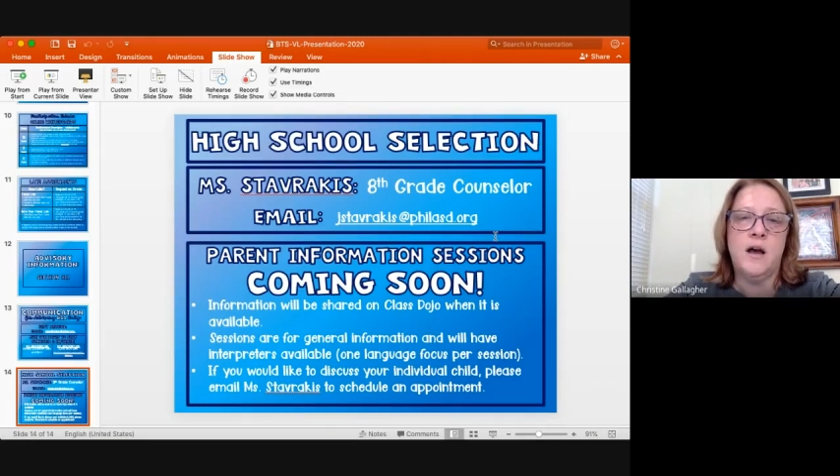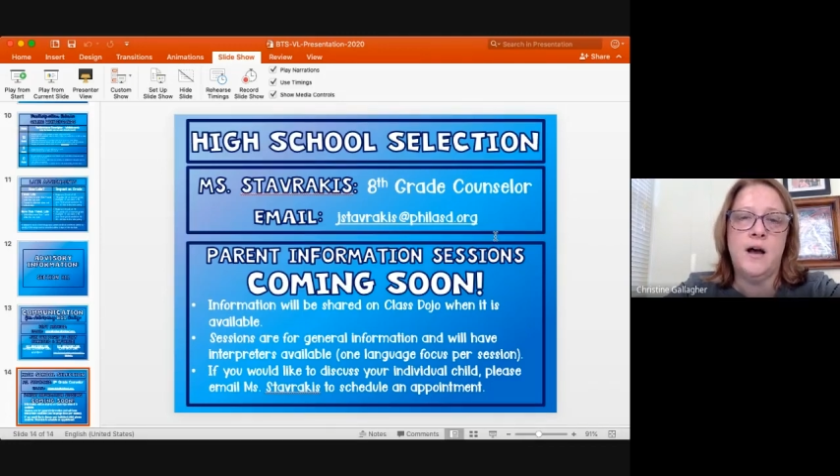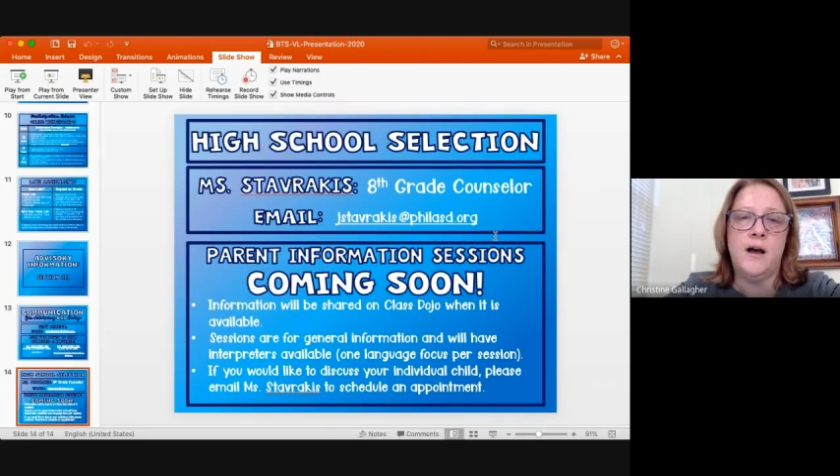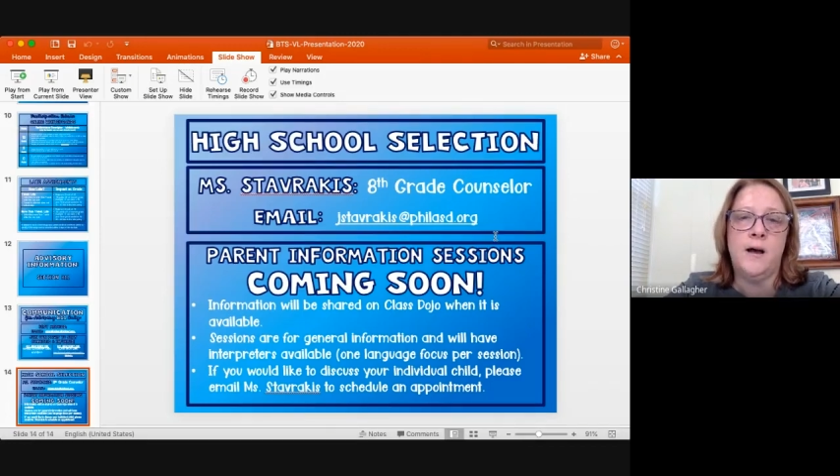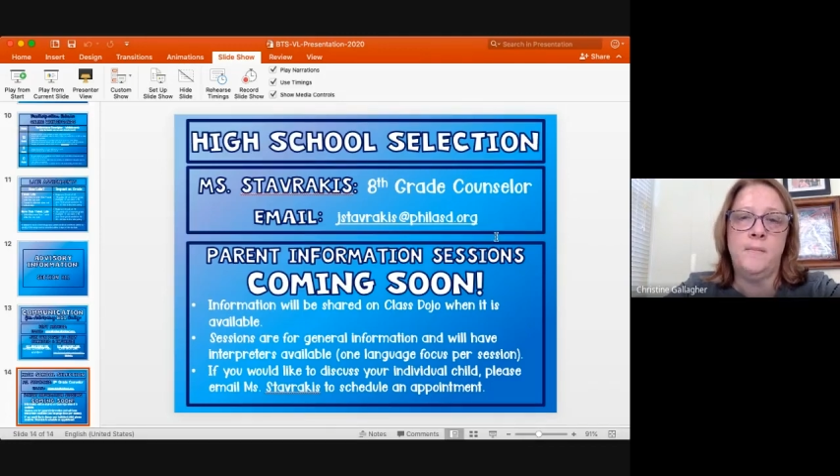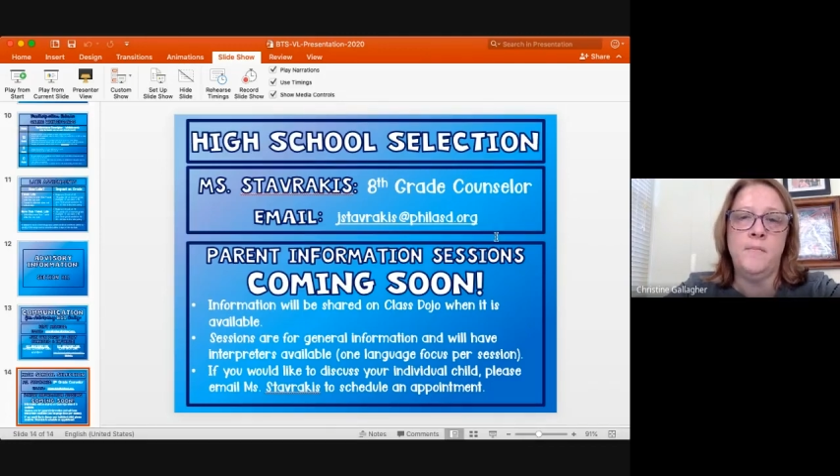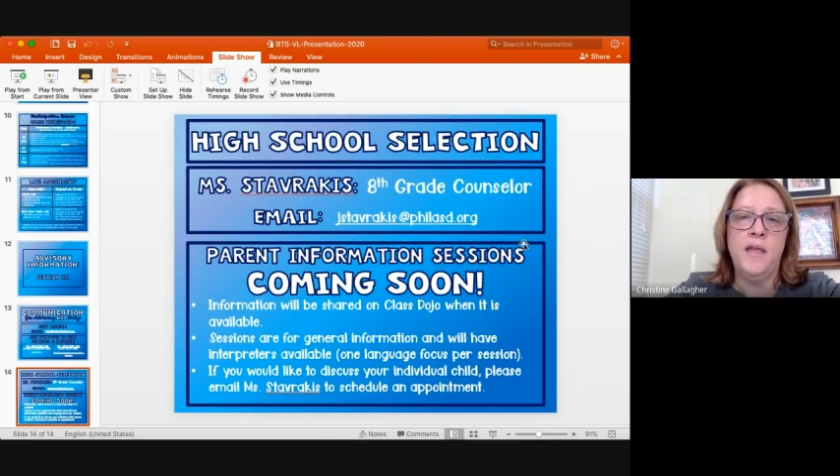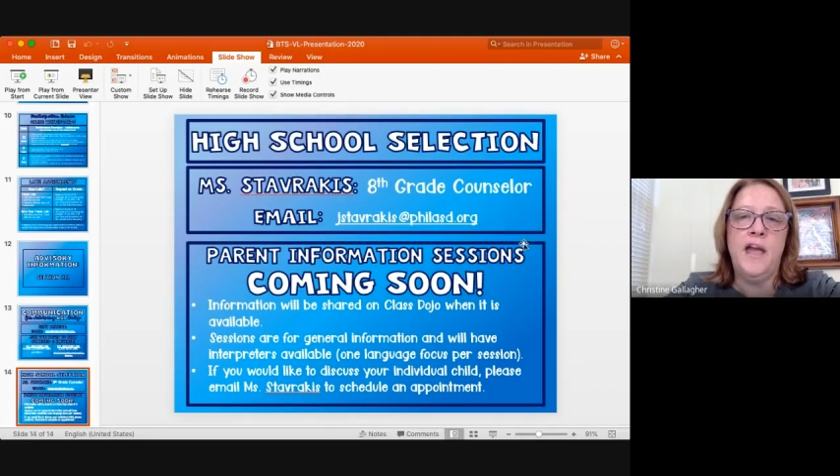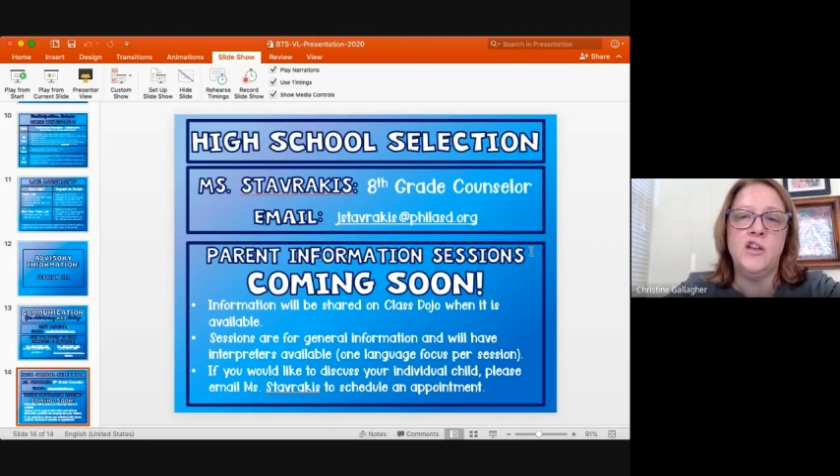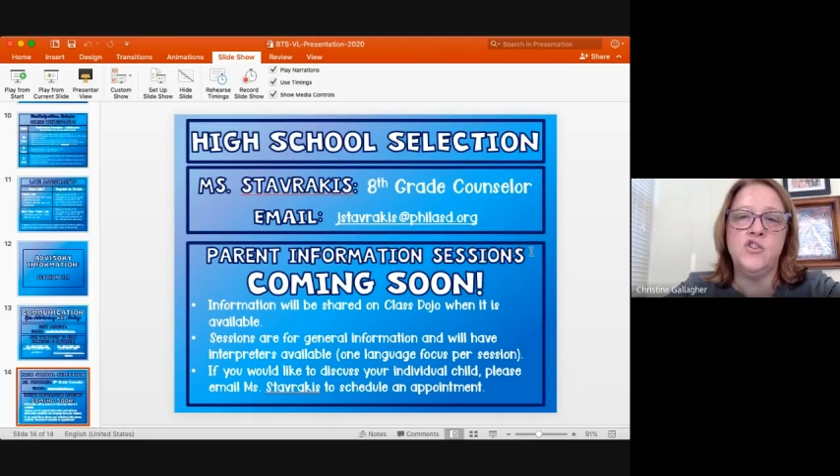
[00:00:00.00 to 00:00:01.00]
And
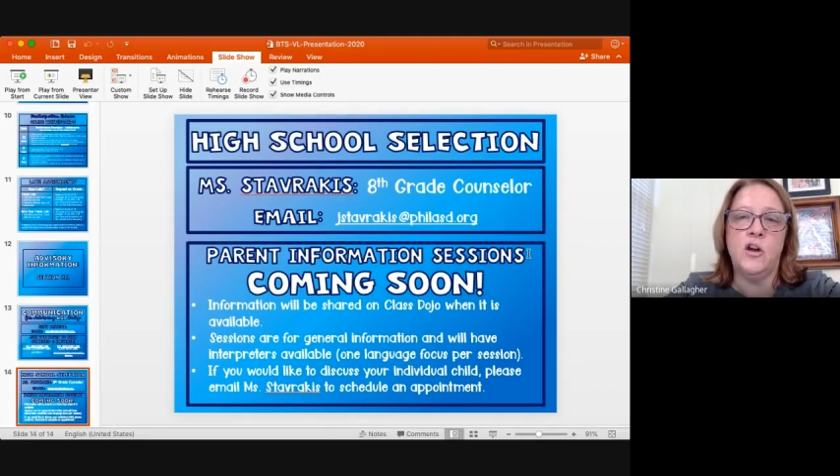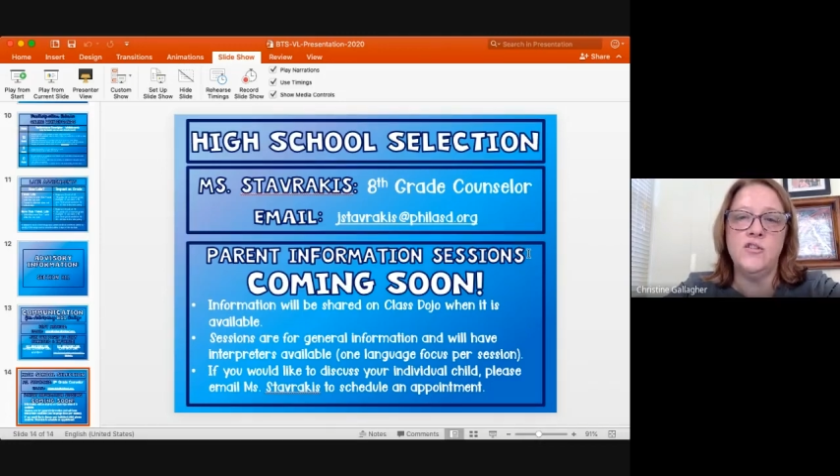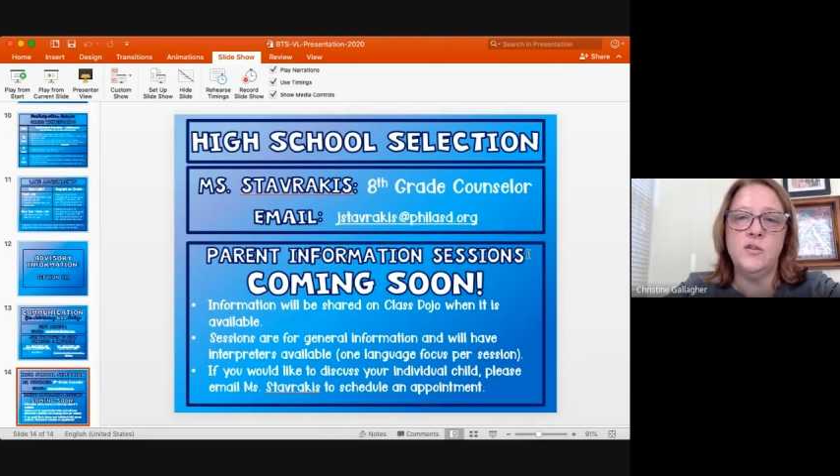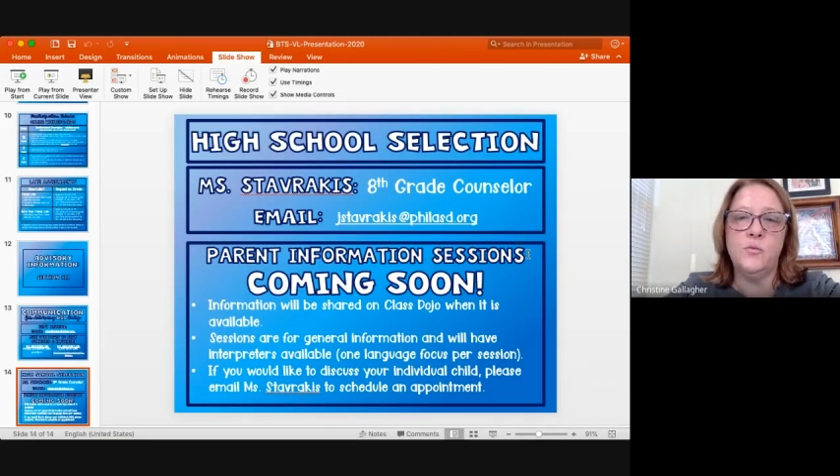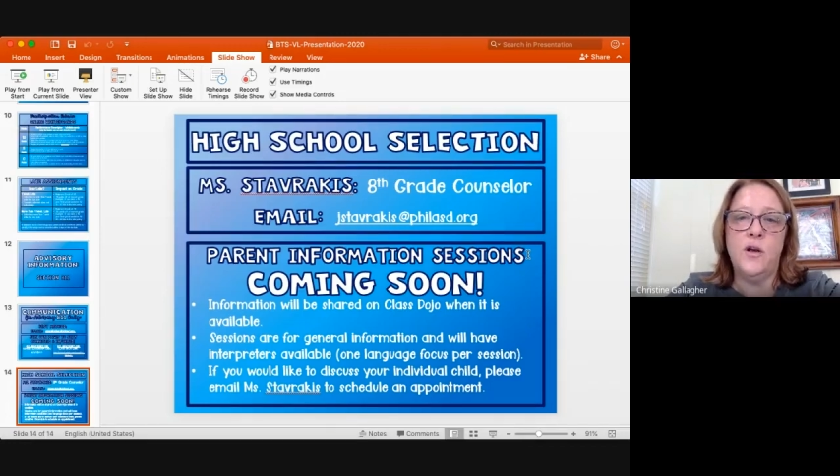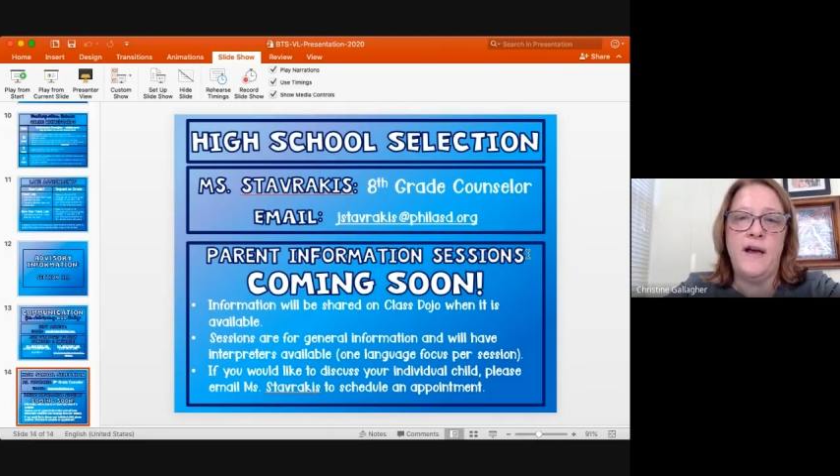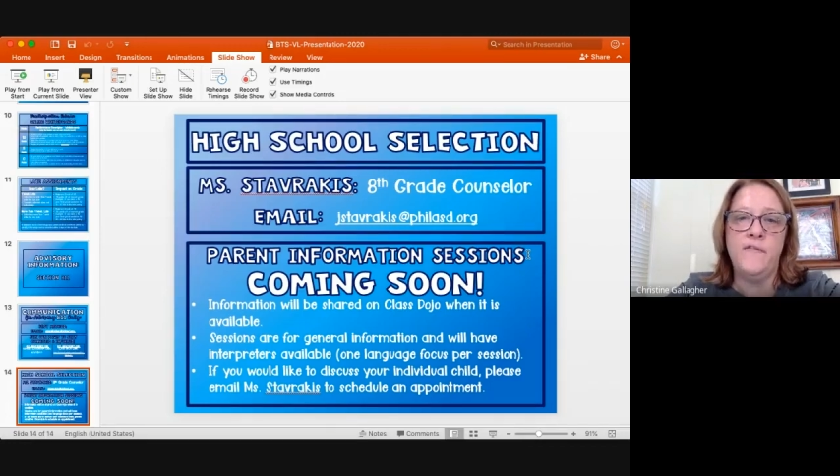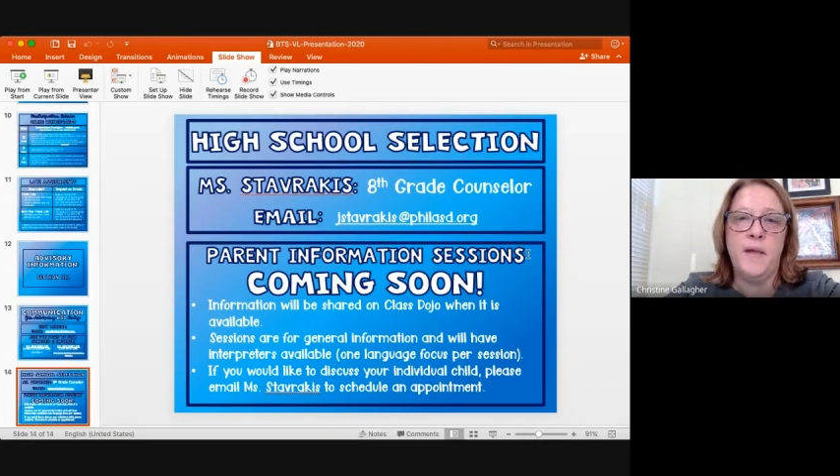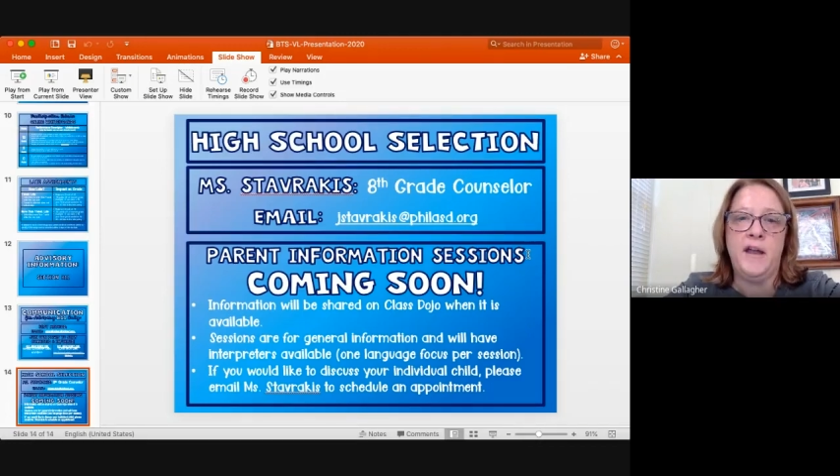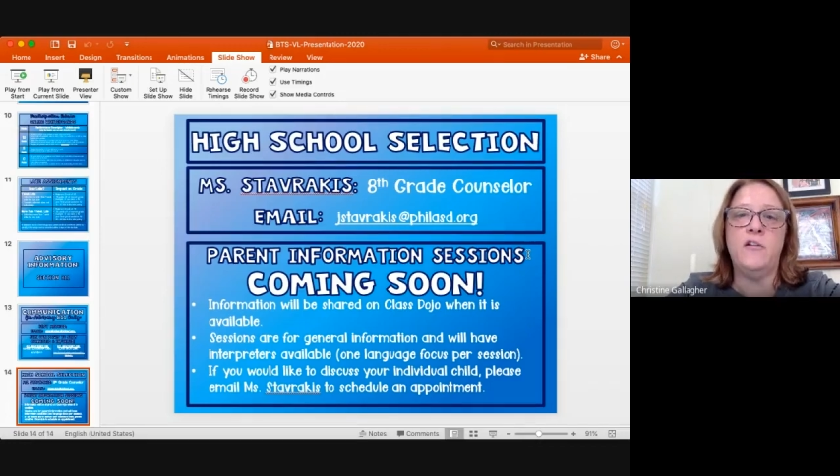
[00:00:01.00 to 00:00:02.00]
she also will
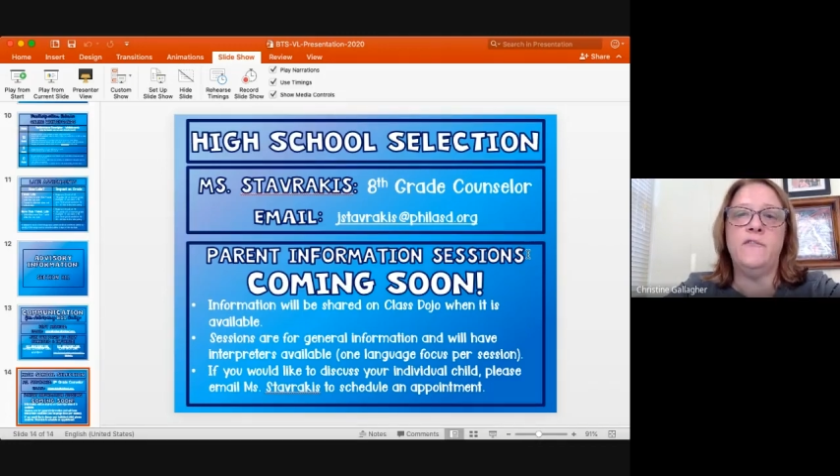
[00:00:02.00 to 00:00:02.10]
have parent